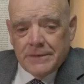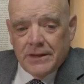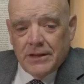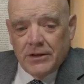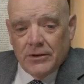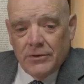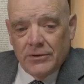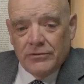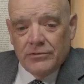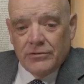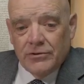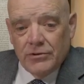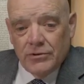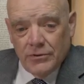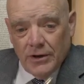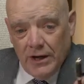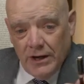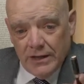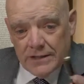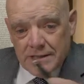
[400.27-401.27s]
going through.
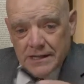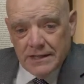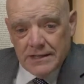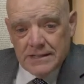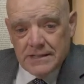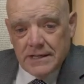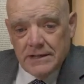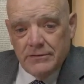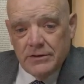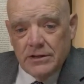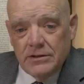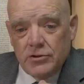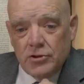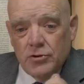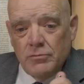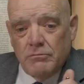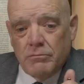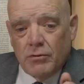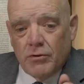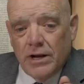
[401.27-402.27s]
Ah, St. Stephen, New
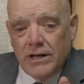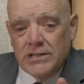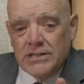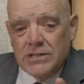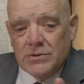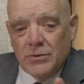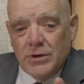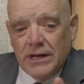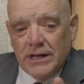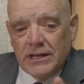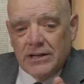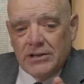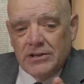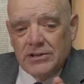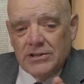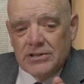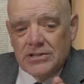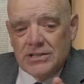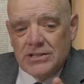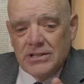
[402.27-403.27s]
Brunswick.
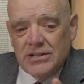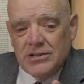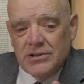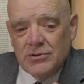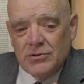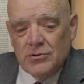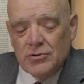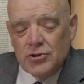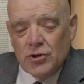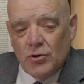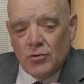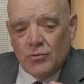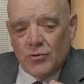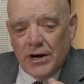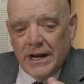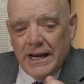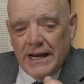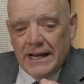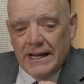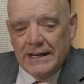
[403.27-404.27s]
Good to see you,
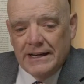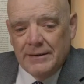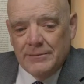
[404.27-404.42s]
Doran.